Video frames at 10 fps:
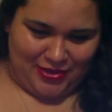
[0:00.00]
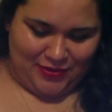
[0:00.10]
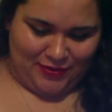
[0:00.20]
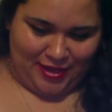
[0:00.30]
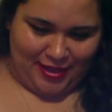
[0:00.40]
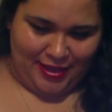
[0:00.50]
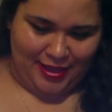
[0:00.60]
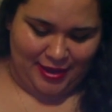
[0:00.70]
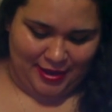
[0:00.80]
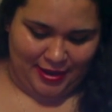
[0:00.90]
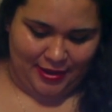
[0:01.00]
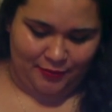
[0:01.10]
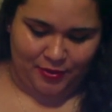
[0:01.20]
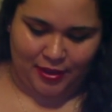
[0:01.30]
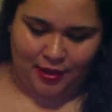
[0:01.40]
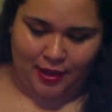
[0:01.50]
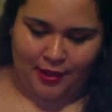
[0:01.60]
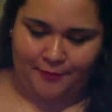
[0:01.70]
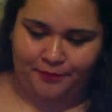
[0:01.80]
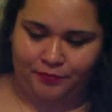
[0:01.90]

Okay, and then we got,